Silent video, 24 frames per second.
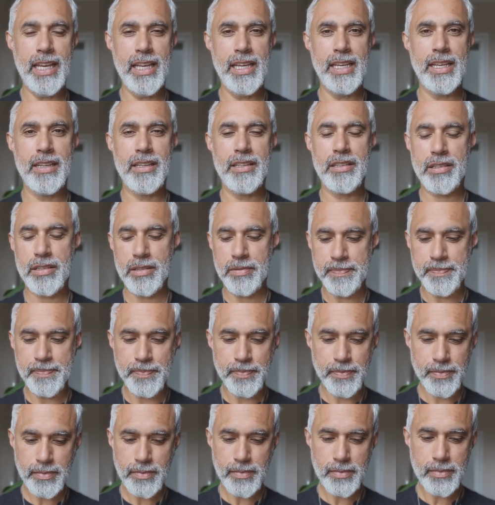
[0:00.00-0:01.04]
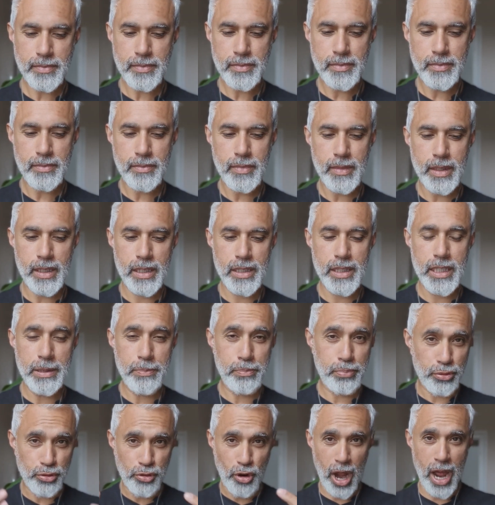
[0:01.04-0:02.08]
is the
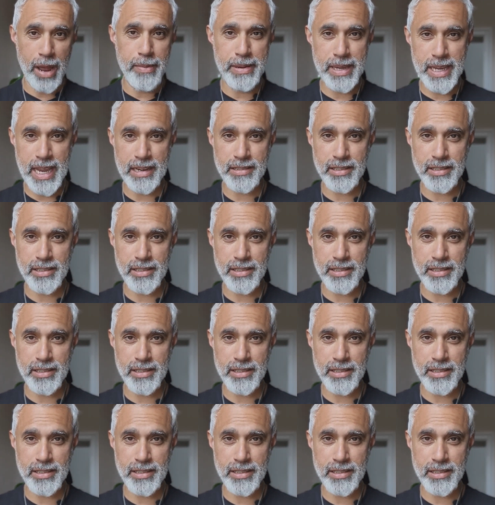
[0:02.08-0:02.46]
priming